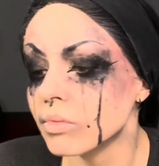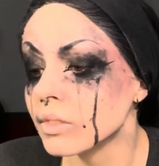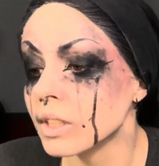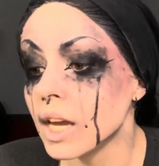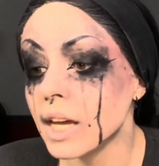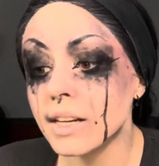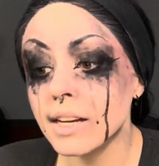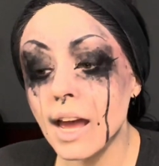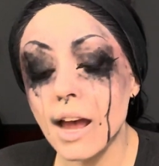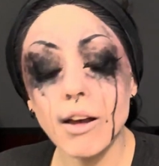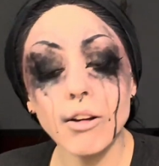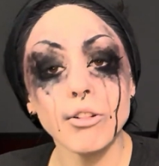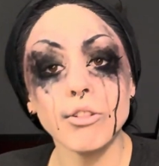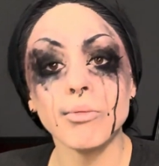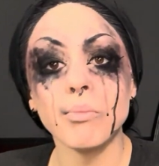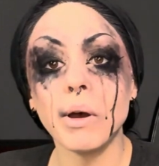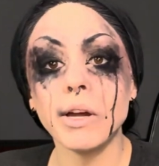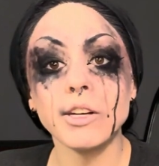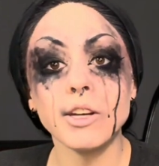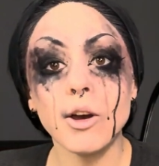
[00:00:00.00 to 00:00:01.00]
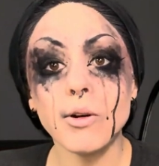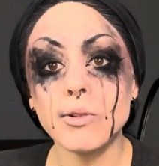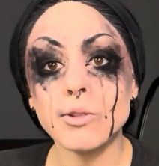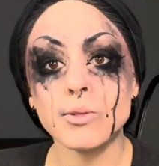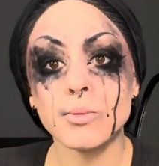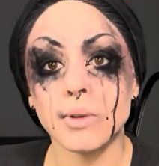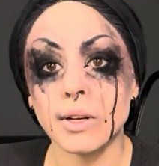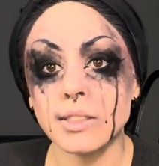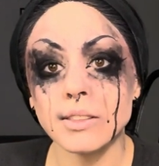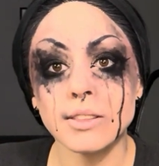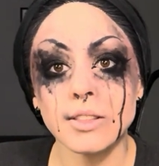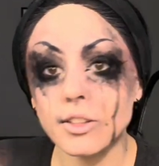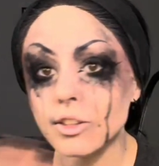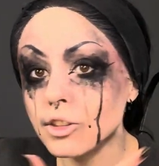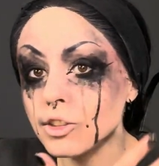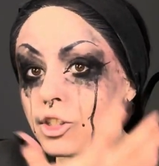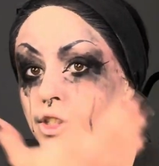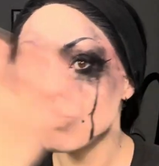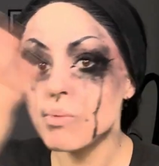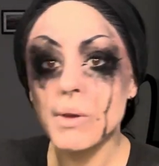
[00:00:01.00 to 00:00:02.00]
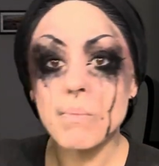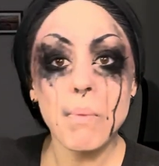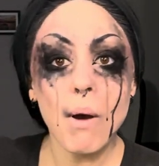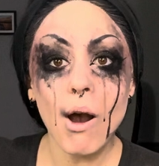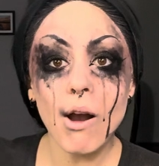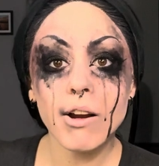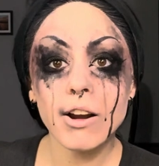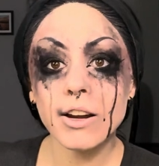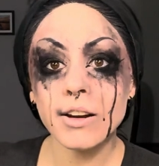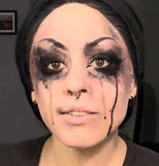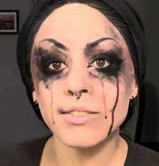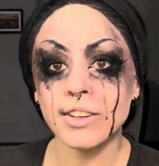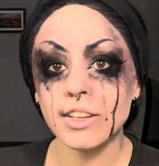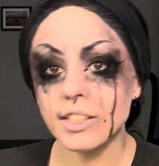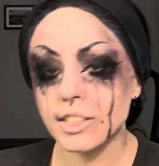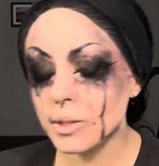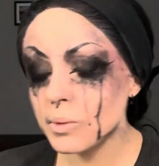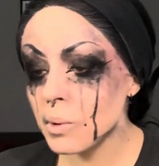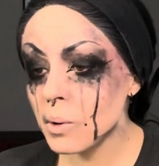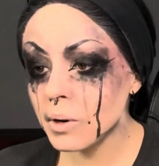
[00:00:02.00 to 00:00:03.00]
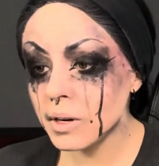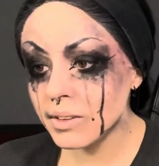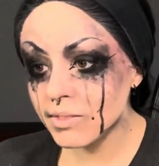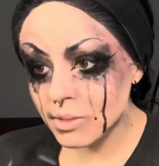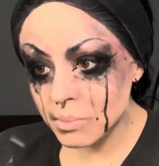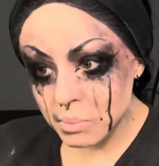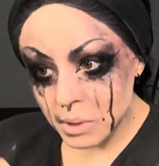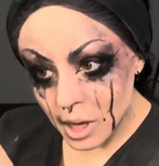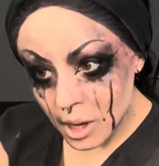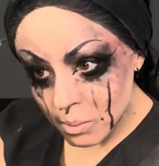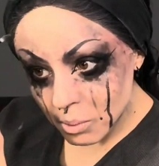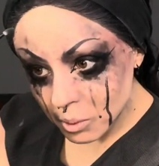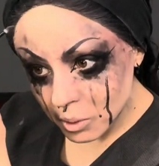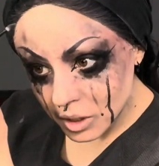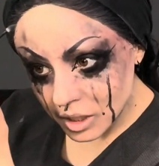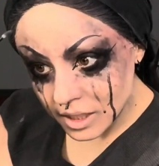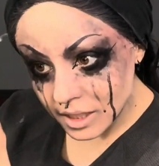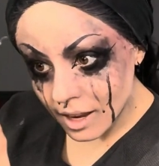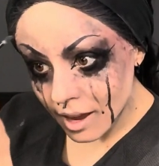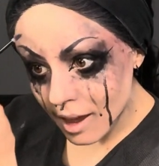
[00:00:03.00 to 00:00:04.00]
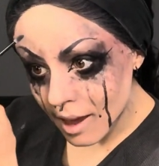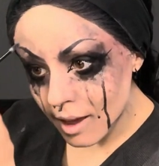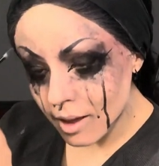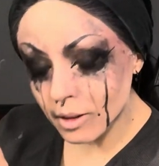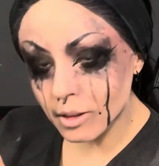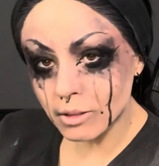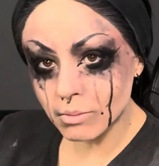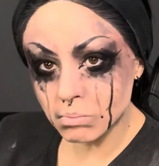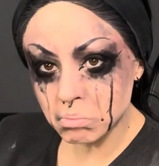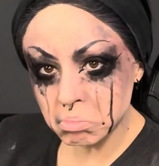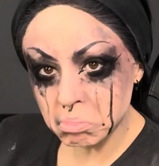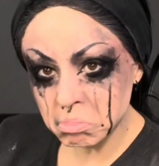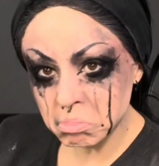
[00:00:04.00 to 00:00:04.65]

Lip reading: And now if my nose runs, it'll just be part of it. You won't even be able to tell.